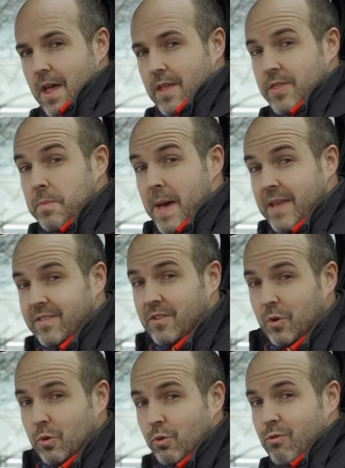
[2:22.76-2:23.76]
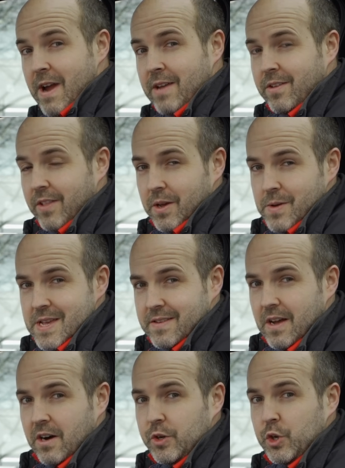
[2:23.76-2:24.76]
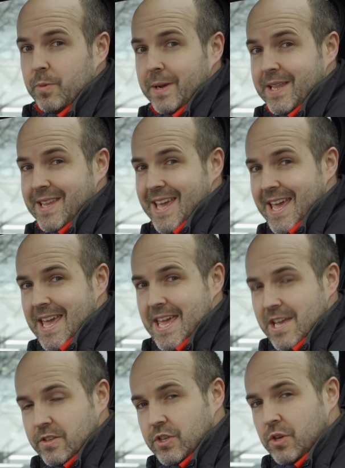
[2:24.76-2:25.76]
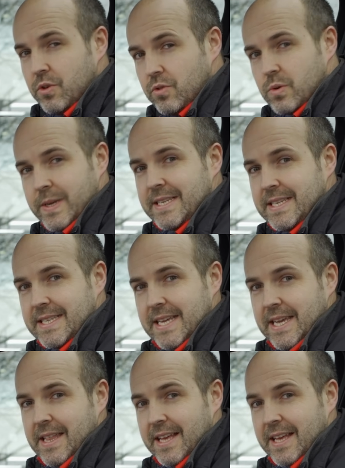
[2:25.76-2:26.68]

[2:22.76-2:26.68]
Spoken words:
The best all-rounder though is arguably the E220D.